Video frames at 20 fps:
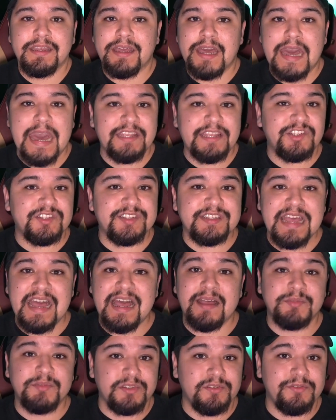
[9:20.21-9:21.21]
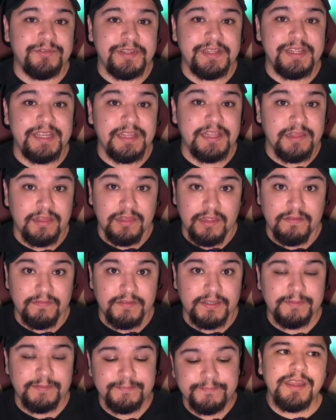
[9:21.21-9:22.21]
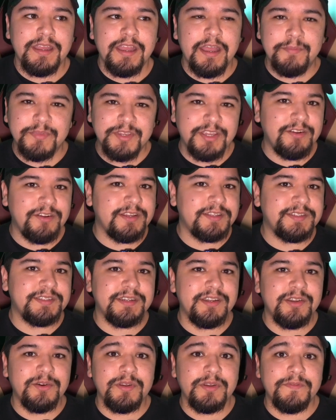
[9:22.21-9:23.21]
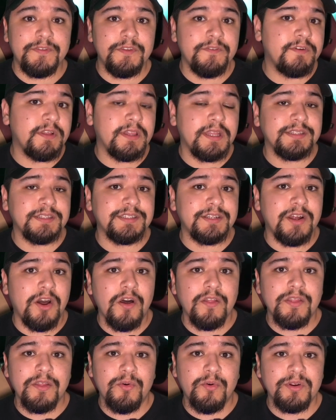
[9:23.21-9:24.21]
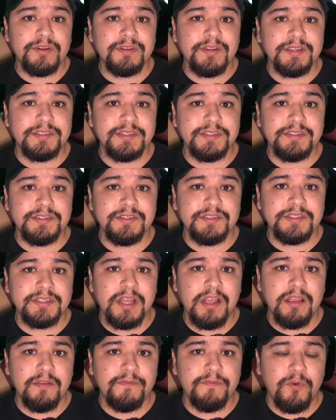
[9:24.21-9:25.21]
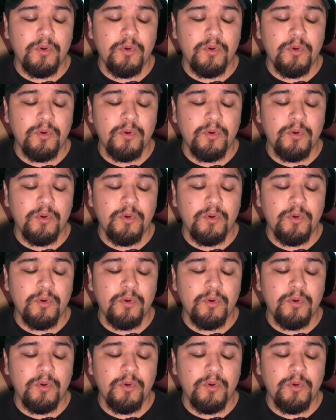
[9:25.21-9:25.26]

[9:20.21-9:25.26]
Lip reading: I just absolutely love it. I'm curious to know if you've collected all the Horcruxes yourself,